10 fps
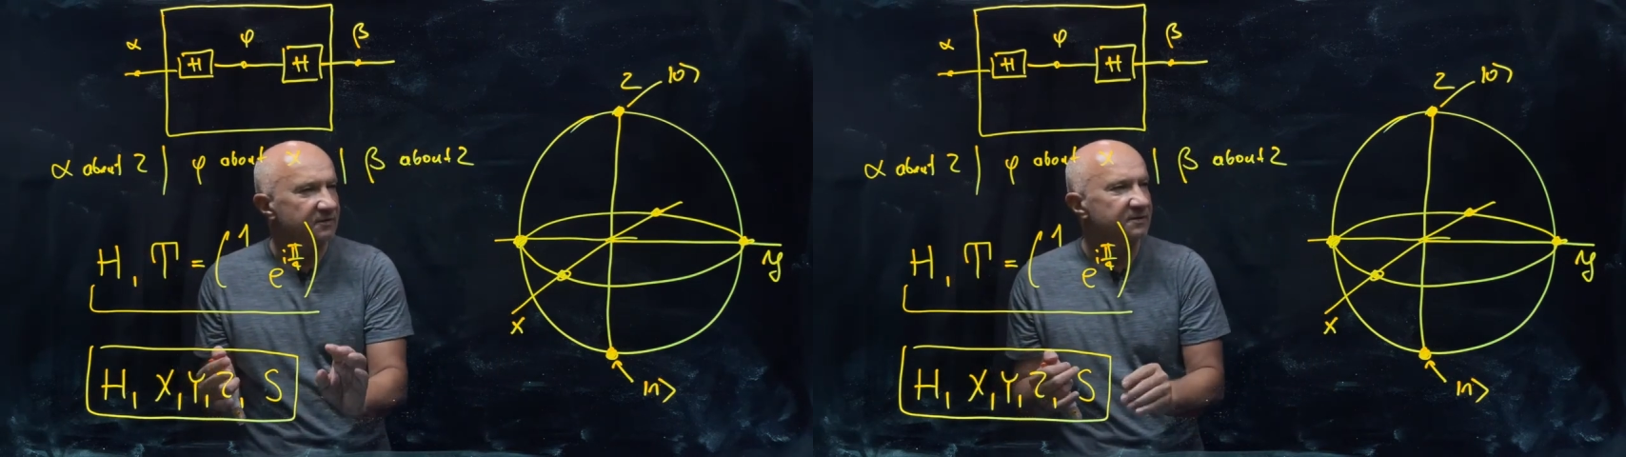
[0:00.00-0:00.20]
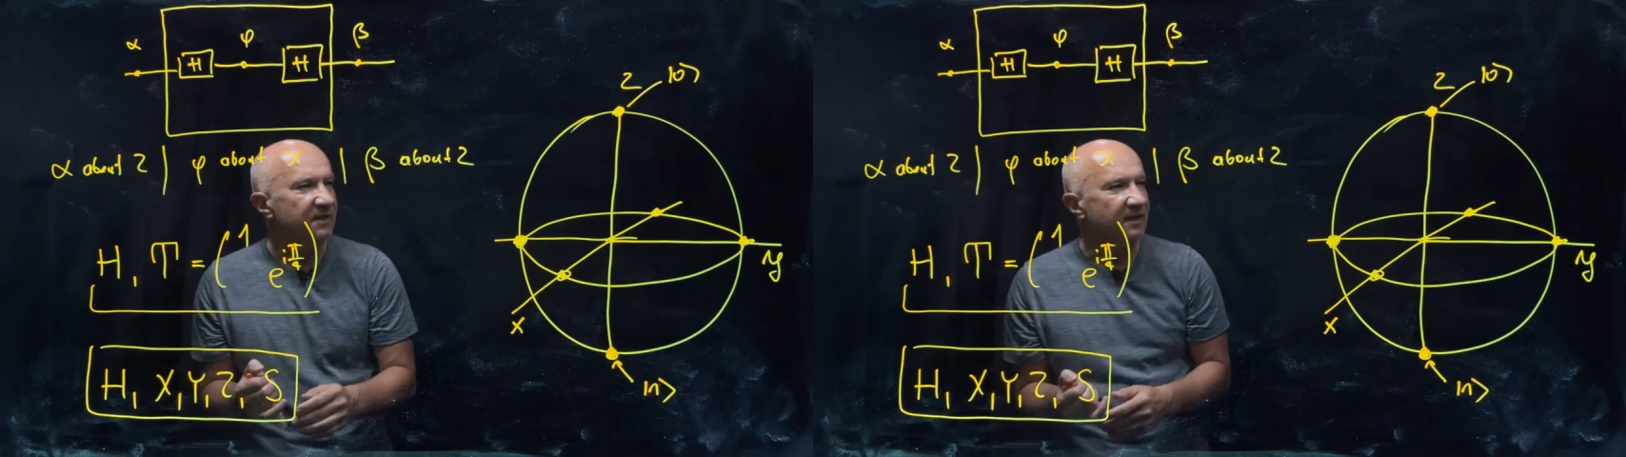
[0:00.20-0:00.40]

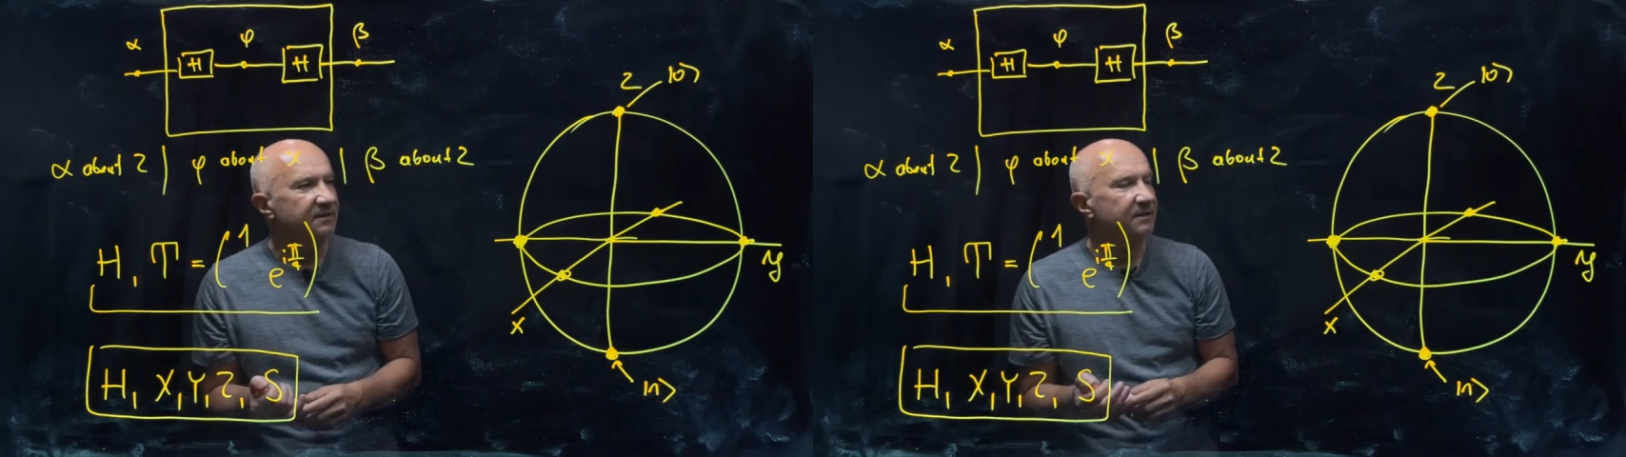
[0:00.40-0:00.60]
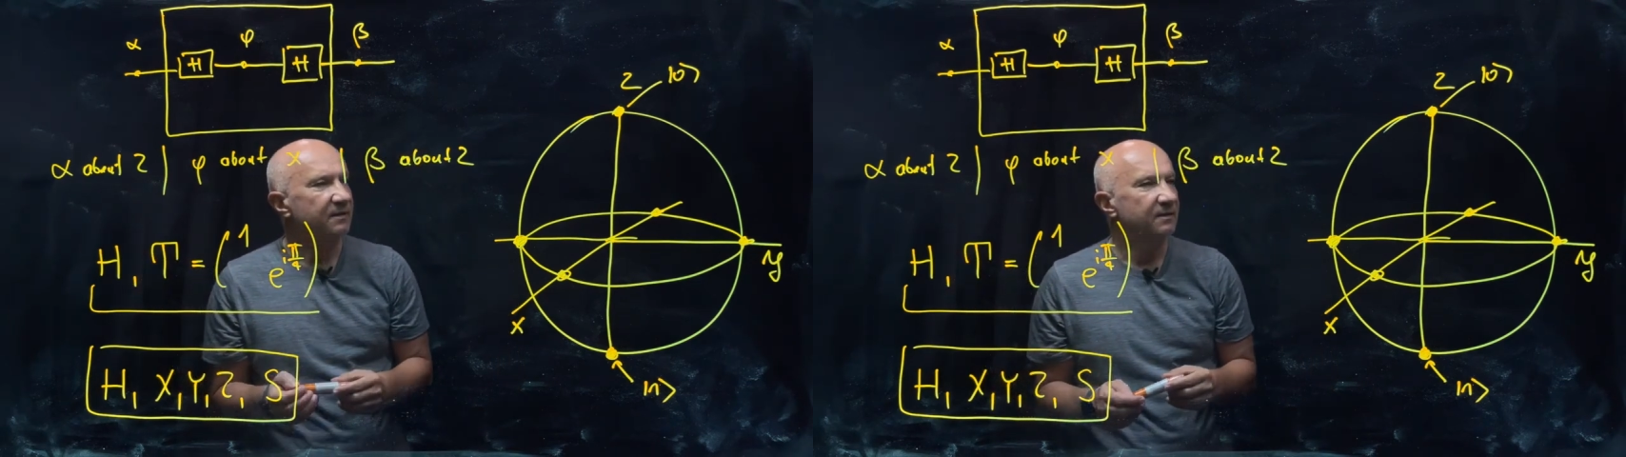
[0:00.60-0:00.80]
set,
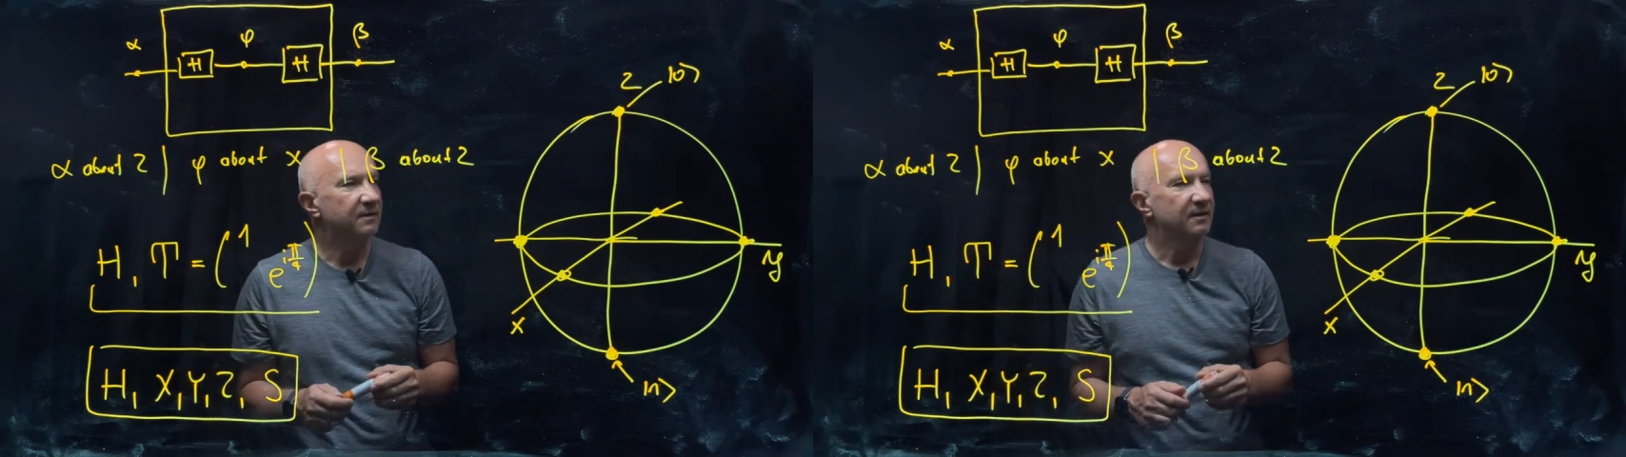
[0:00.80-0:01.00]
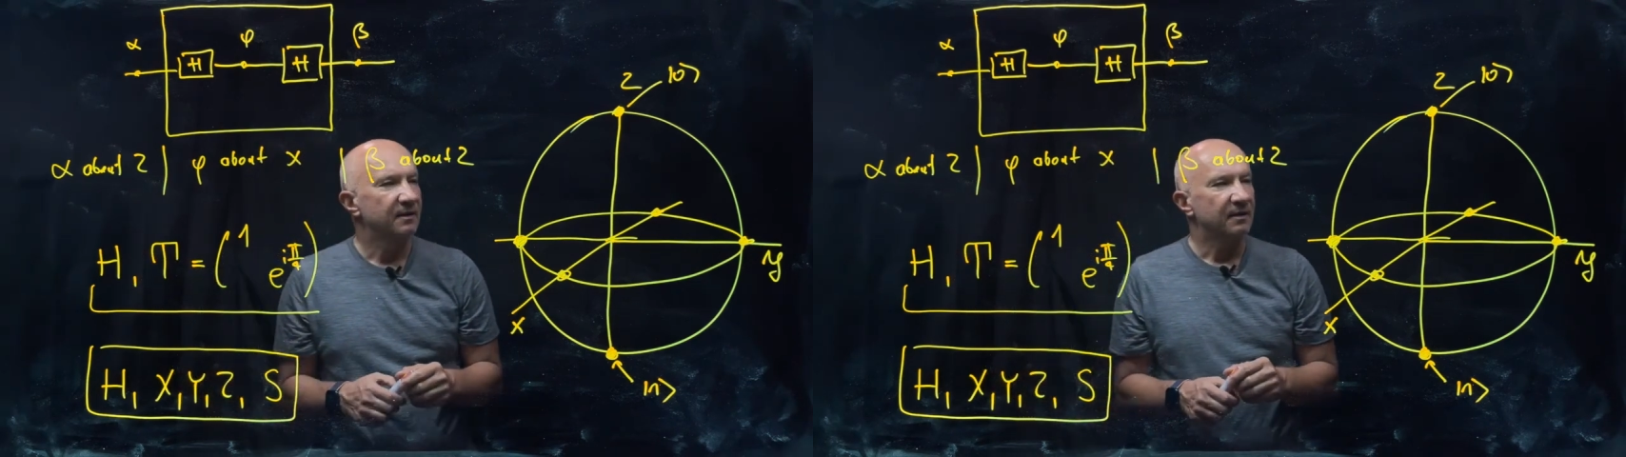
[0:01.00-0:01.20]

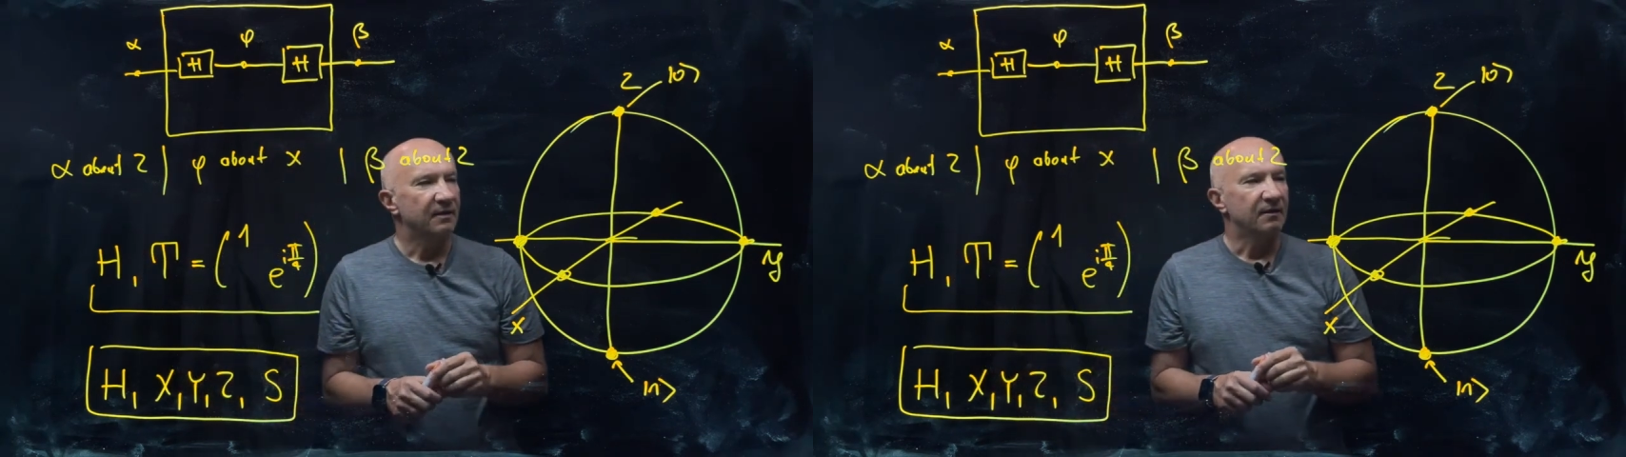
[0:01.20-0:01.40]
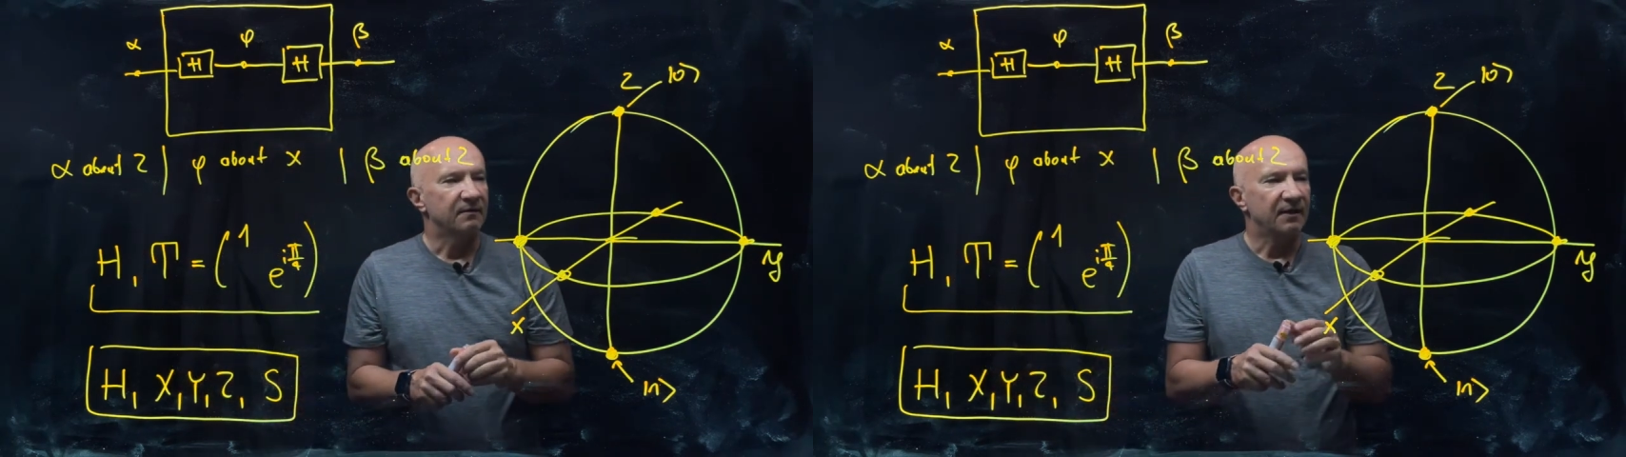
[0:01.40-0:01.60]

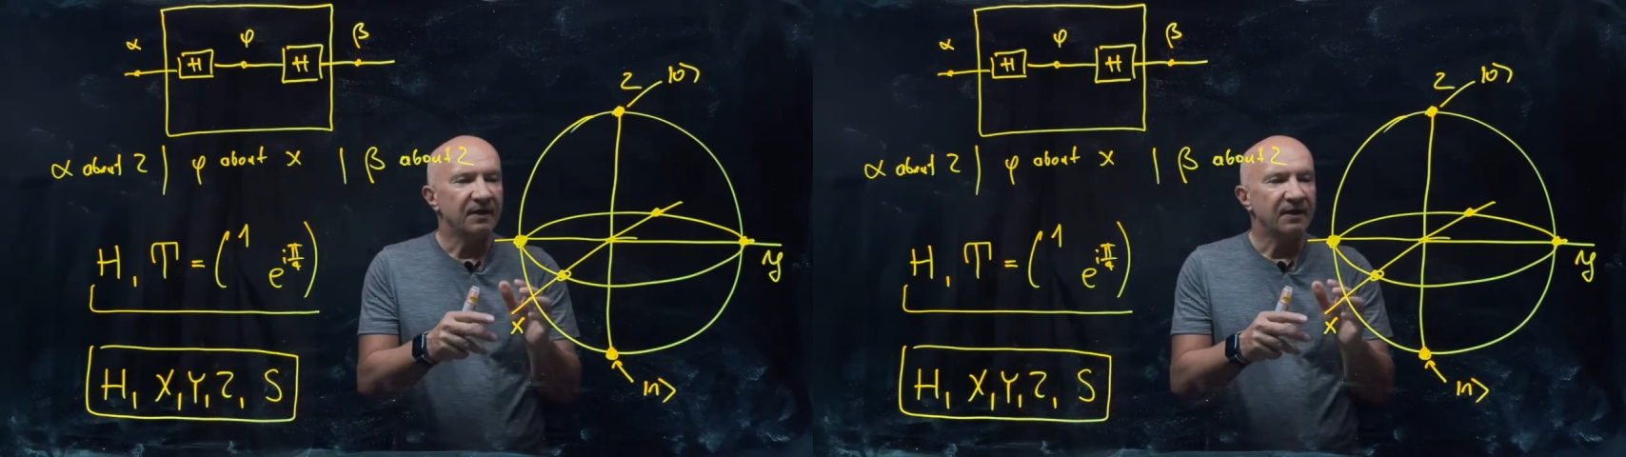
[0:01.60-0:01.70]
that